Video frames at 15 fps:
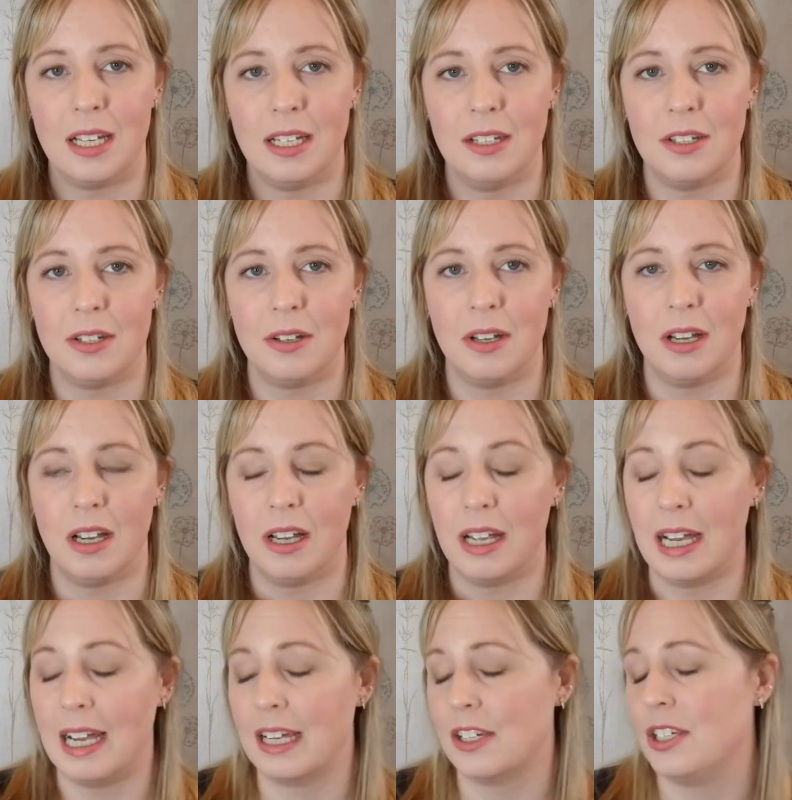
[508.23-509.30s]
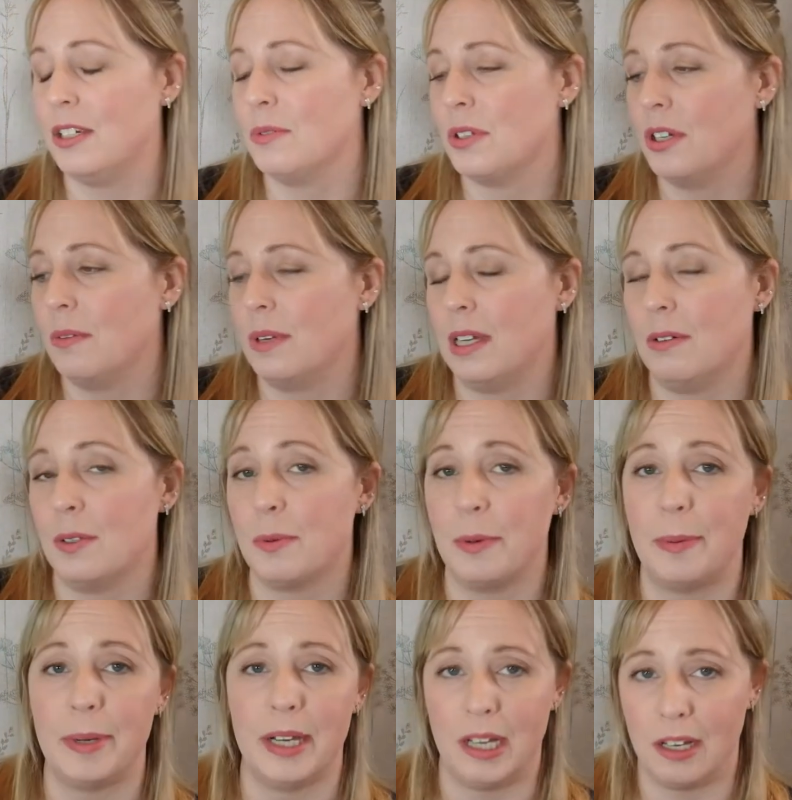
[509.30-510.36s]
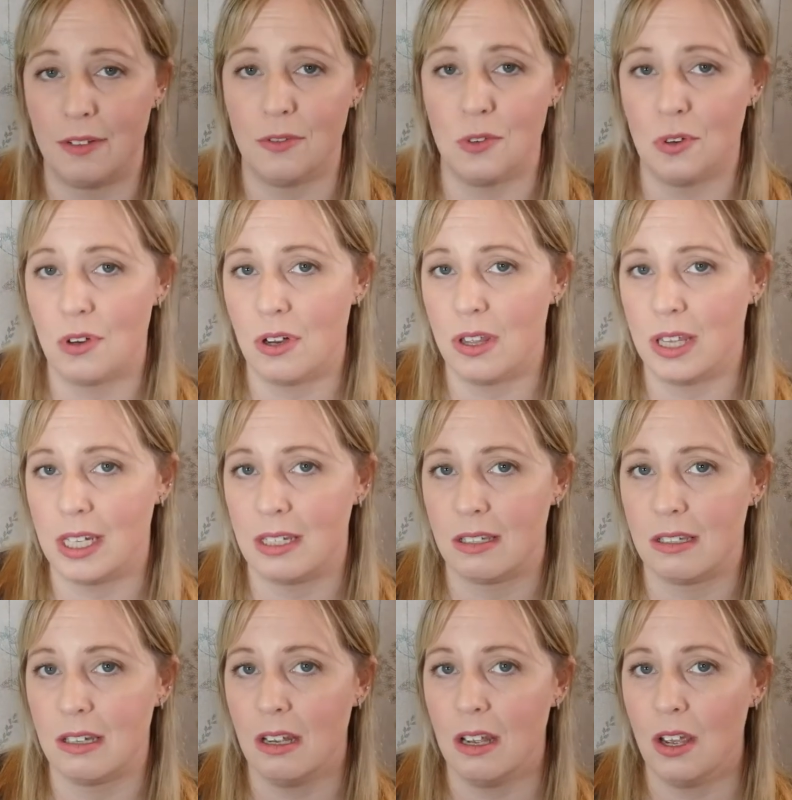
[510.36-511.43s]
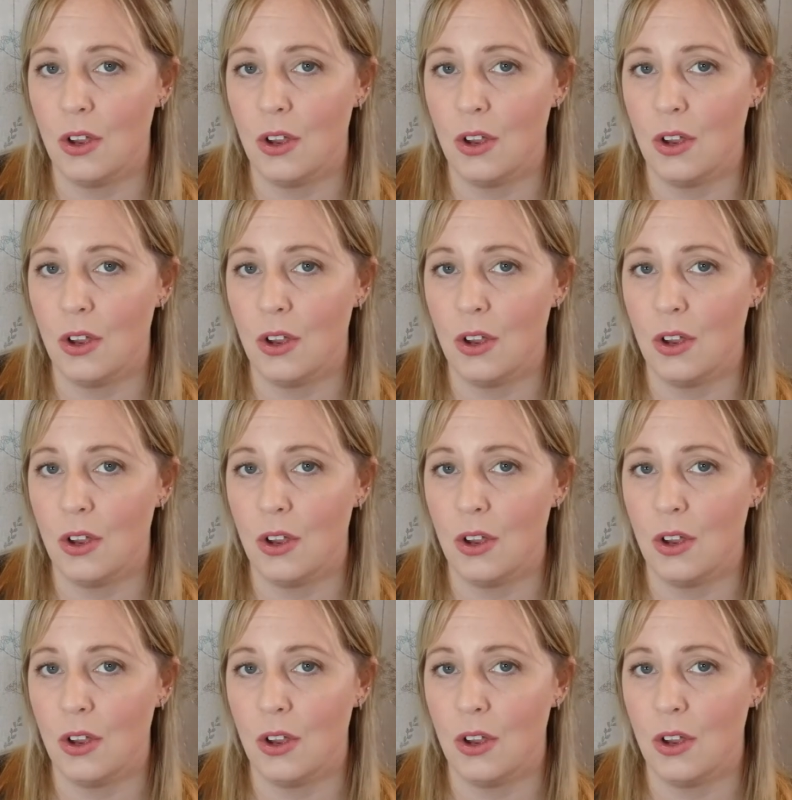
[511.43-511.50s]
and I, actually it was only when I was preparing for this